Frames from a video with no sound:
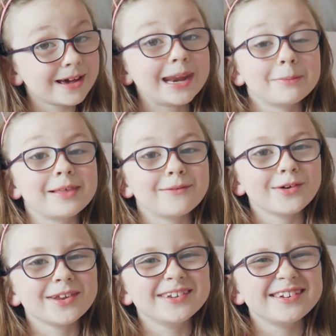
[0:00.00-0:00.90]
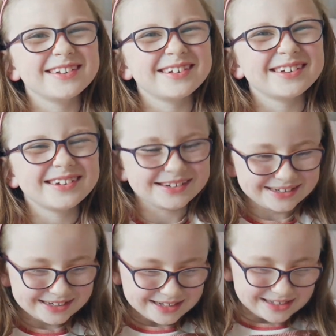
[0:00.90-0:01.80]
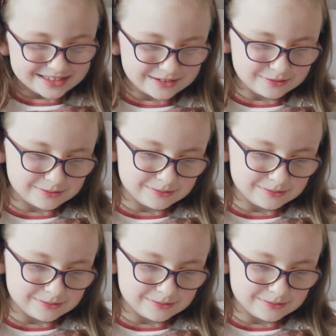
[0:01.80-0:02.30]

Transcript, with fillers: and I'm separate. So.